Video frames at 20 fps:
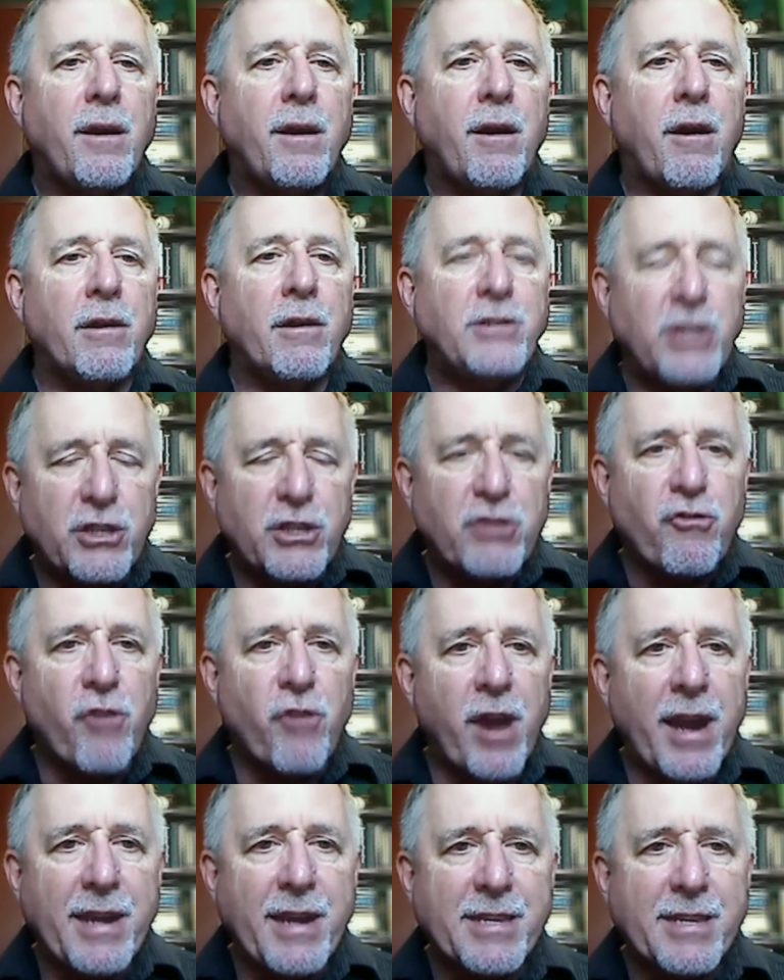are just
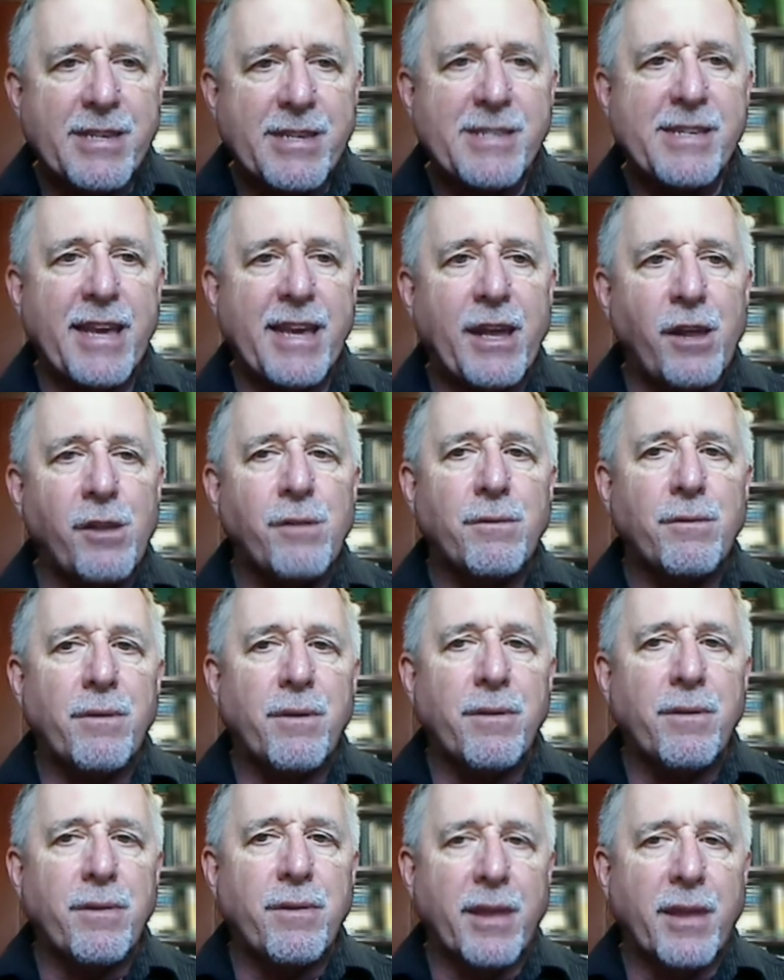trying to sell
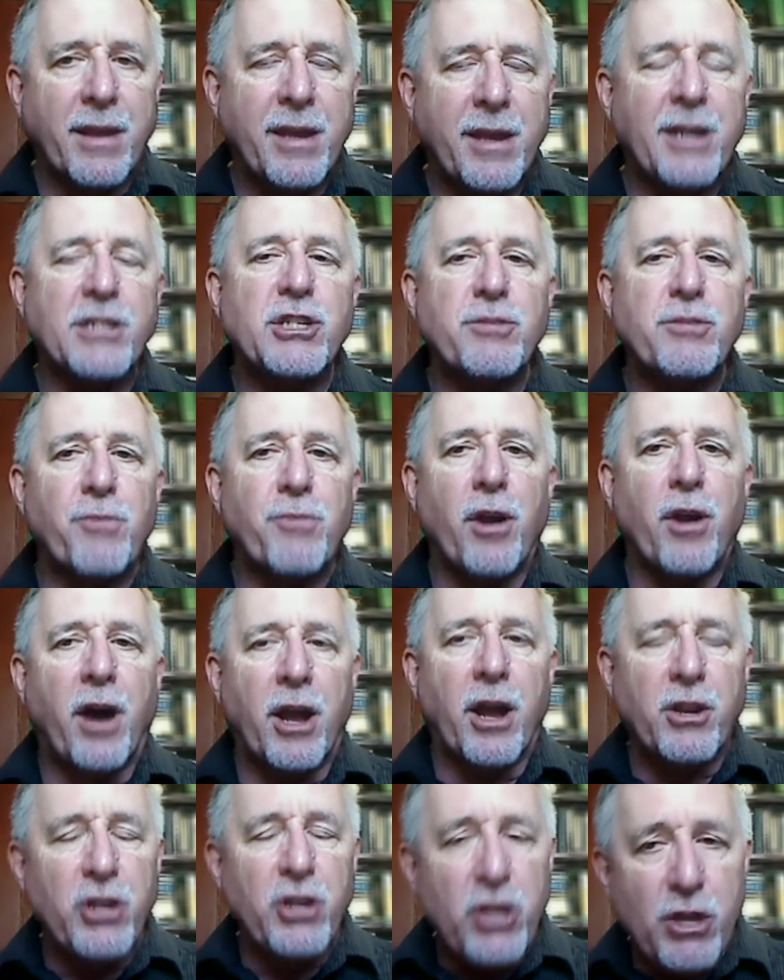the customer
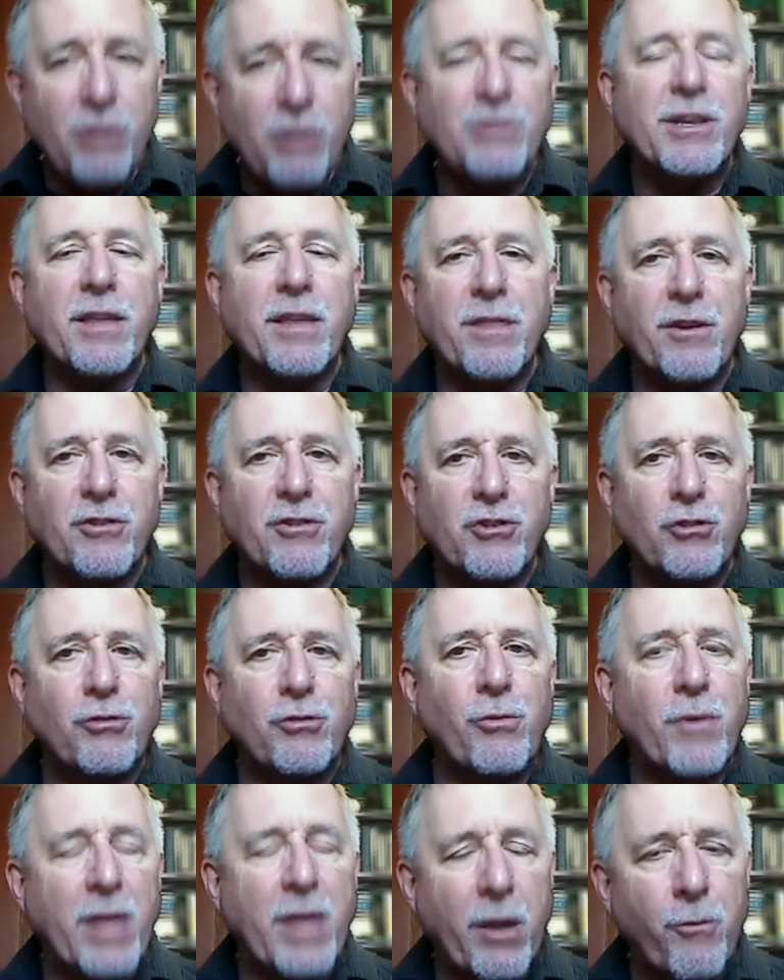on using their
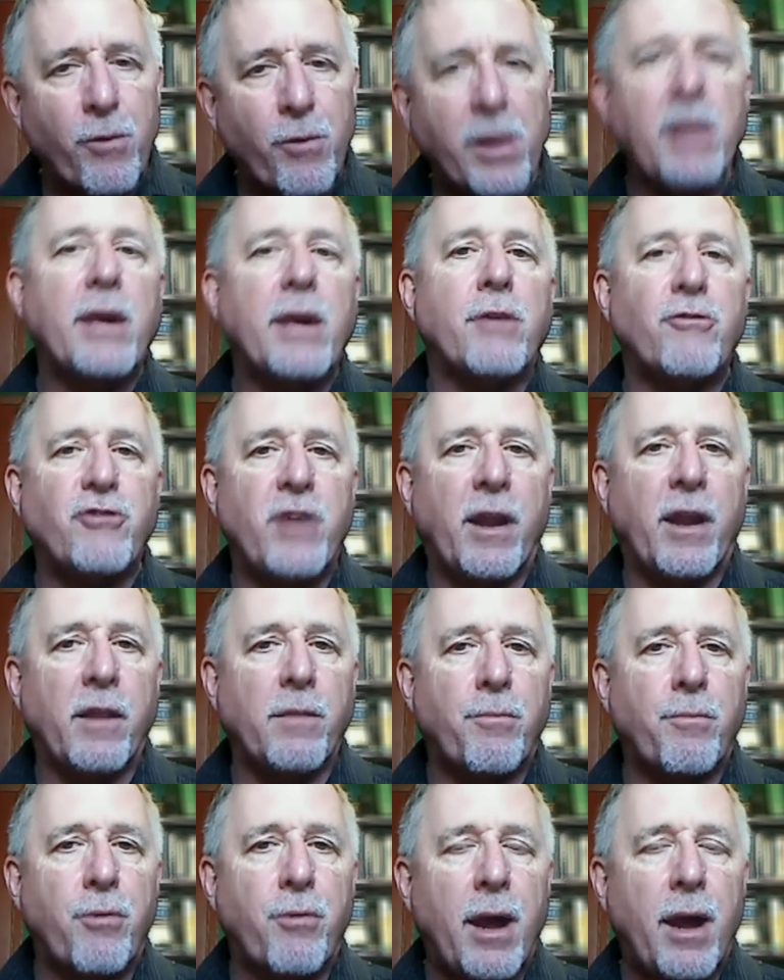tool without really
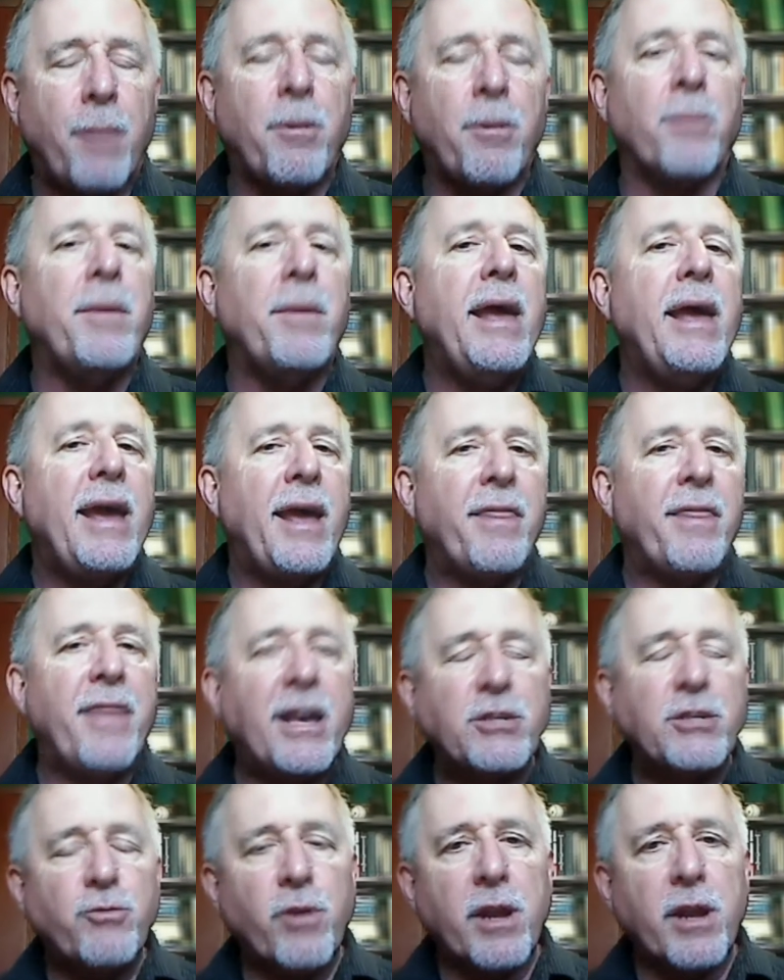understanding the problem. And
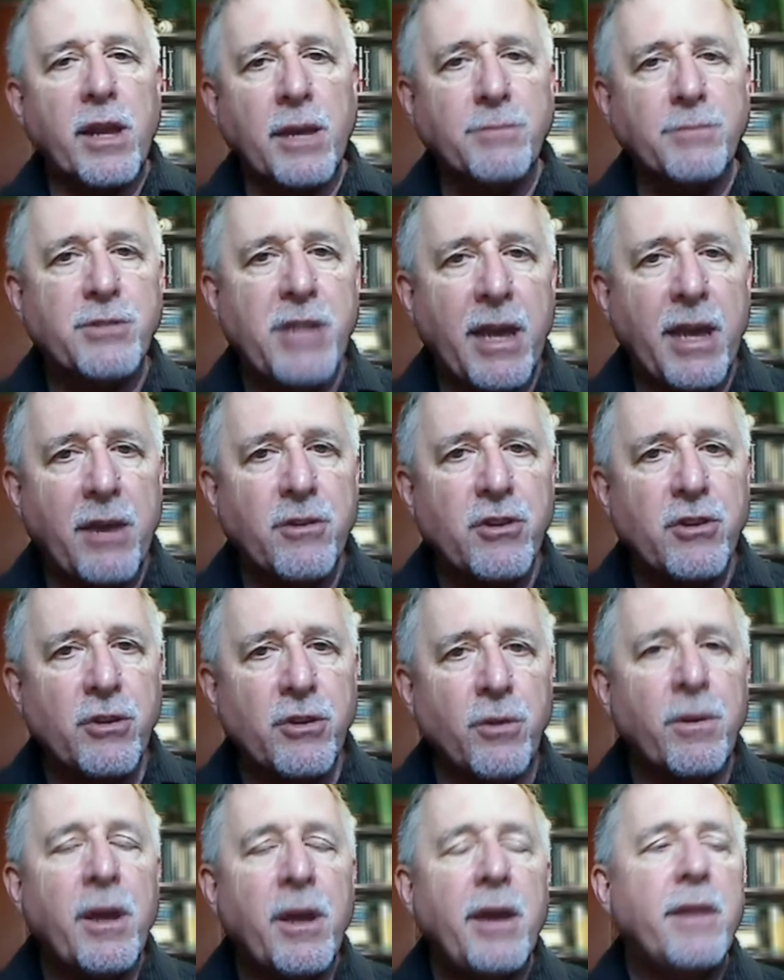that's where it comes down
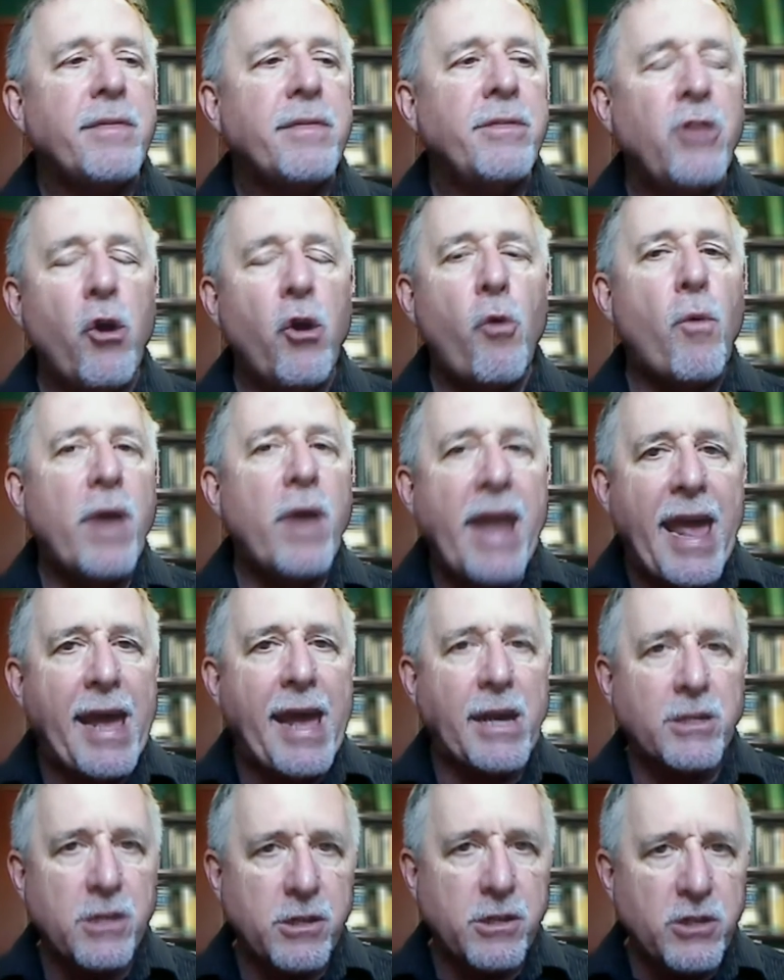to. No one
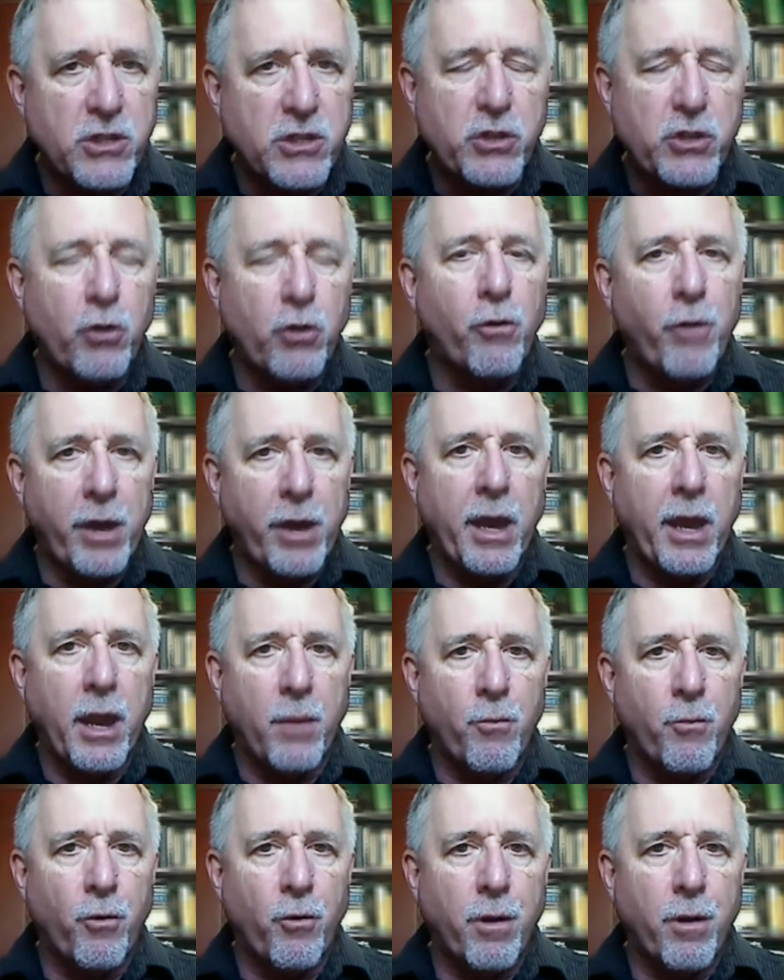has a story
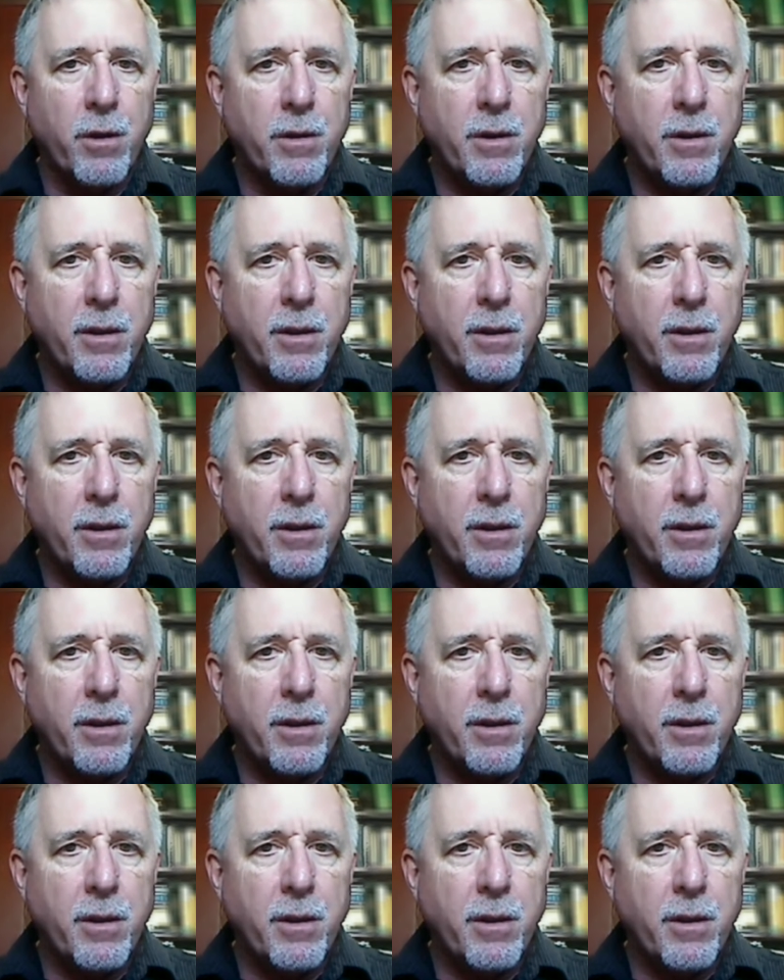anymore.